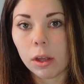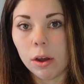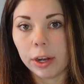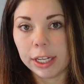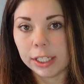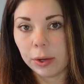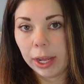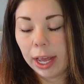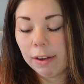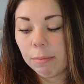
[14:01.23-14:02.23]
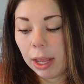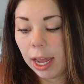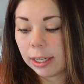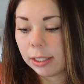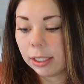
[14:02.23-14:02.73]
Okay, so I have my
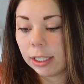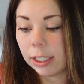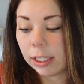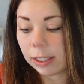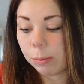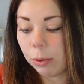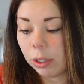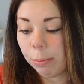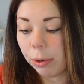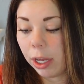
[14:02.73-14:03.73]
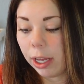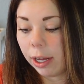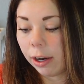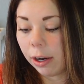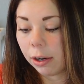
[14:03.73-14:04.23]
ad statistics pulled up right
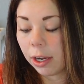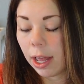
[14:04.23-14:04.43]
here.